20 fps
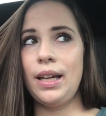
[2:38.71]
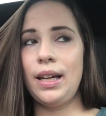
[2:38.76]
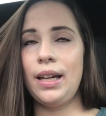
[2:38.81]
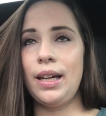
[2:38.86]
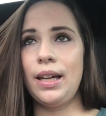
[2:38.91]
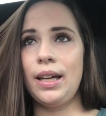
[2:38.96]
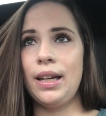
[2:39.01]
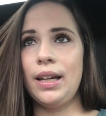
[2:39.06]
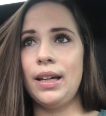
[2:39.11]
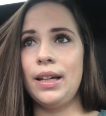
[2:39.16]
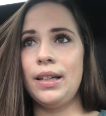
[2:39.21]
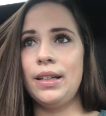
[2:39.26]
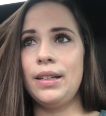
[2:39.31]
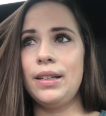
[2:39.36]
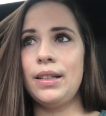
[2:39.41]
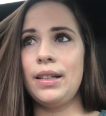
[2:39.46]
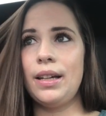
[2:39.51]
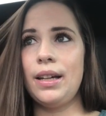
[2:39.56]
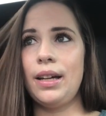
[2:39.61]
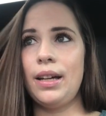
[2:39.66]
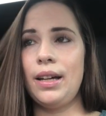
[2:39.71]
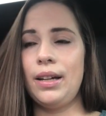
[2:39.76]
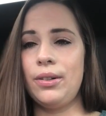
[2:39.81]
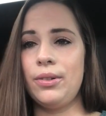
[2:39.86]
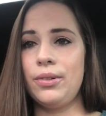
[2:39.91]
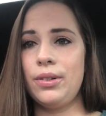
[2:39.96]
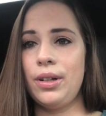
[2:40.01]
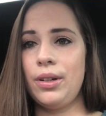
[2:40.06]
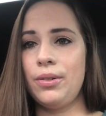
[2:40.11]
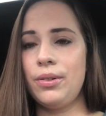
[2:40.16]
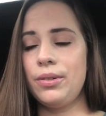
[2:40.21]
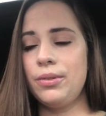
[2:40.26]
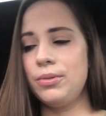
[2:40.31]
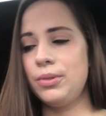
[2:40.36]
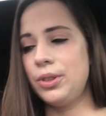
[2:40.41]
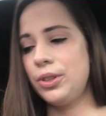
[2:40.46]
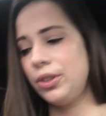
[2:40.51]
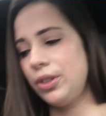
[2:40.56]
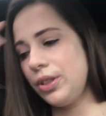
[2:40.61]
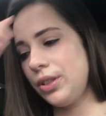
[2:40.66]
And I don't know, it
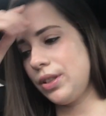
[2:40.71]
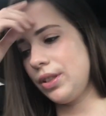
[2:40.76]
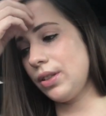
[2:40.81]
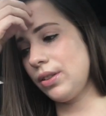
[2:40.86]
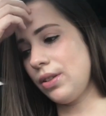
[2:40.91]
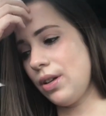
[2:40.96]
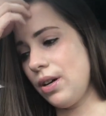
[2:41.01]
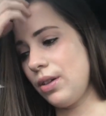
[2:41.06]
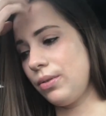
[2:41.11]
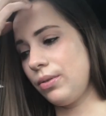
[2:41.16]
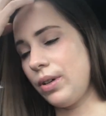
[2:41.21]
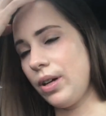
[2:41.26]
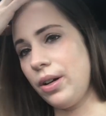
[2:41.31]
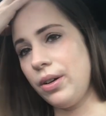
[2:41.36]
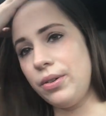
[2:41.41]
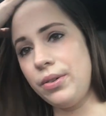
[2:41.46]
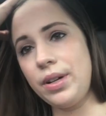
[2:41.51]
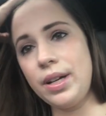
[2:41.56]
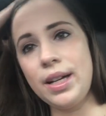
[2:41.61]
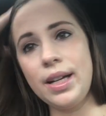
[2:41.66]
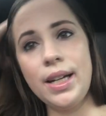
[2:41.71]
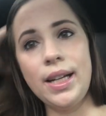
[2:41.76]
was just a long road.